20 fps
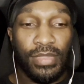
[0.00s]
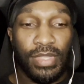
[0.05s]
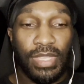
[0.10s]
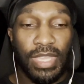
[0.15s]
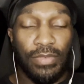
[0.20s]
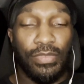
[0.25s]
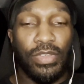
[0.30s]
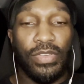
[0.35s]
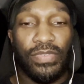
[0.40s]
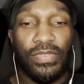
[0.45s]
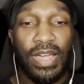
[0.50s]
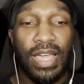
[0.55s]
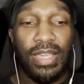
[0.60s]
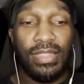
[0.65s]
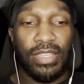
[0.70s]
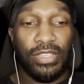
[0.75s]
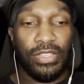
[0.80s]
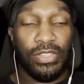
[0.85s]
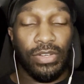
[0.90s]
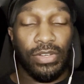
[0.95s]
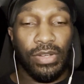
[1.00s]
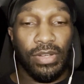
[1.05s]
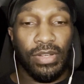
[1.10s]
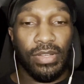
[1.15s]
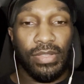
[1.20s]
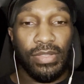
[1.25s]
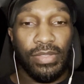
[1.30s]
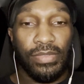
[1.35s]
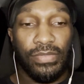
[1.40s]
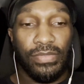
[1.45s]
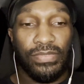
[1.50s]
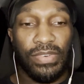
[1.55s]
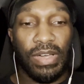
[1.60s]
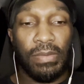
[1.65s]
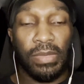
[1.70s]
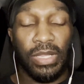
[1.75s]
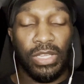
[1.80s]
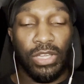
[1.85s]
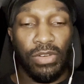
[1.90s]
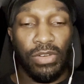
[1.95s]
If you find that you're
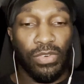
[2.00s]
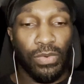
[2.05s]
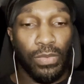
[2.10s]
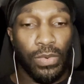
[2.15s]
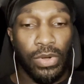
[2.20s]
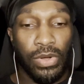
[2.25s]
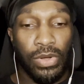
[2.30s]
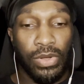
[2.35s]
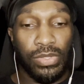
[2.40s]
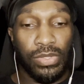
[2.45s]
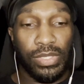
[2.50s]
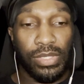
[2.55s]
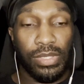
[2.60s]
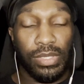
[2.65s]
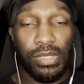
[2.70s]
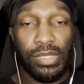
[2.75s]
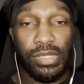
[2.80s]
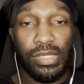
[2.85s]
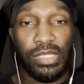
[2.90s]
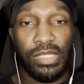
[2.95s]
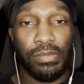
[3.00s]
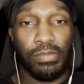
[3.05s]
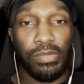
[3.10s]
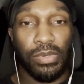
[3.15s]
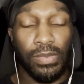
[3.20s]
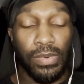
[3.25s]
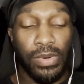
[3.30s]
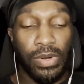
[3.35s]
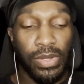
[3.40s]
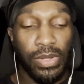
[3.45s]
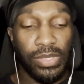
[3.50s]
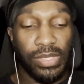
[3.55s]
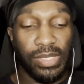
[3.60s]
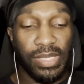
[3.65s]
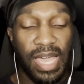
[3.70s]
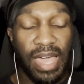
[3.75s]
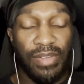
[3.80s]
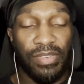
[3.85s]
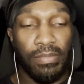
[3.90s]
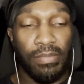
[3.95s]
fumbling over words, simple words,
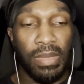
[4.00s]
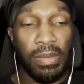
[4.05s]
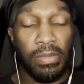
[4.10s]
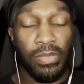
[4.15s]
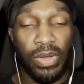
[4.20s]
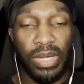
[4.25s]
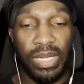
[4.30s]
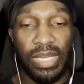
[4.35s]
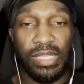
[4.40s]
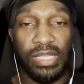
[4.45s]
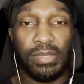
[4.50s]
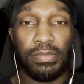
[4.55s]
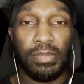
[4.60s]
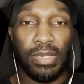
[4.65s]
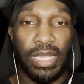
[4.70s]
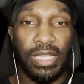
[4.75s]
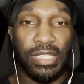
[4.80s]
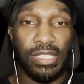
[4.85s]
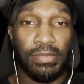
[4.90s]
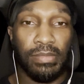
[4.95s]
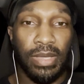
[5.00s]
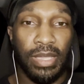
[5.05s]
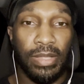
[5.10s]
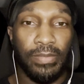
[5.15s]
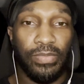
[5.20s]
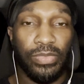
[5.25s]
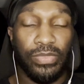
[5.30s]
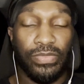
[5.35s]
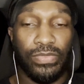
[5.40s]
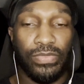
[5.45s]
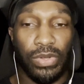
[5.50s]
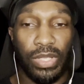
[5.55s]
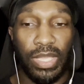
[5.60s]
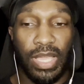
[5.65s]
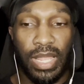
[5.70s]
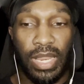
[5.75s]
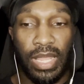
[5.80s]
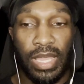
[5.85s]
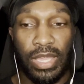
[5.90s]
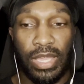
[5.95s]
having memory displacement,
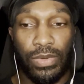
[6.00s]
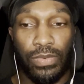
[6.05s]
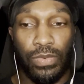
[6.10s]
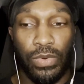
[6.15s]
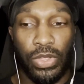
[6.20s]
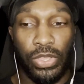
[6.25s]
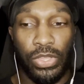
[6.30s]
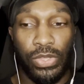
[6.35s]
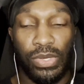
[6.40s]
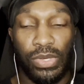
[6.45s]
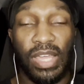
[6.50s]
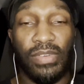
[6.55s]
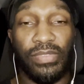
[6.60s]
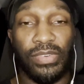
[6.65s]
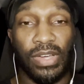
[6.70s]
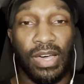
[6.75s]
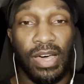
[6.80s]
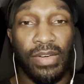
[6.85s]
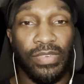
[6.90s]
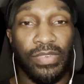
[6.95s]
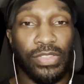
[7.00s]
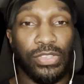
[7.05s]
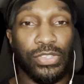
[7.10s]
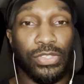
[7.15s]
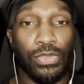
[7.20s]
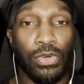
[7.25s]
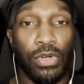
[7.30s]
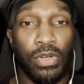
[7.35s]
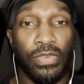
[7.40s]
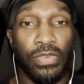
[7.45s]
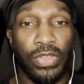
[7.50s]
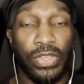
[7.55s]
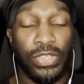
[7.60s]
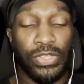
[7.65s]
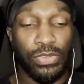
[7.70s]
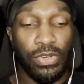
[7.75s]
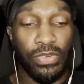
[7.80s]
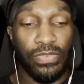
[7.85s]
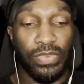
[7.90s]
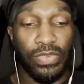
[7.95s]
forgetting where you left off in
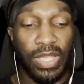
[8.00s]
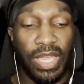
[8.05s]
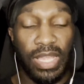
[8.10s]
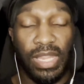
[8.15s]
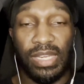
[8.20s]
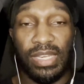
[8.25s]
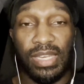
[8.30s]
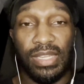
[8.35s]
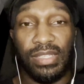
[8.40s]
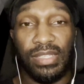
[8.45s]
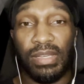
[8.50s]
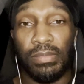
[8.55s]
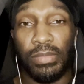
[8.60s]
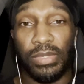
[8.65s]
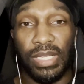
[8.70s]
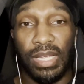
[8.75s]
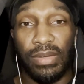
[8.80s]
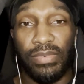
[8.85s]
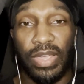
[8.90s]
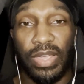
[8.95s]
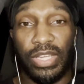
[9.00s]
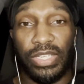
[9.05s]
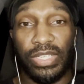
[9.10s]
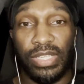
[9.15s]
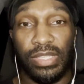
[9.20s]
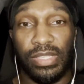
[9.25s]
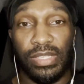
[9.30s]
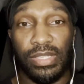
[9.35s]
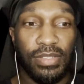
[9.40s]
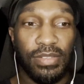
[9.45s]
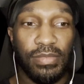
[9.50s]
stories, or forgetting simple directions,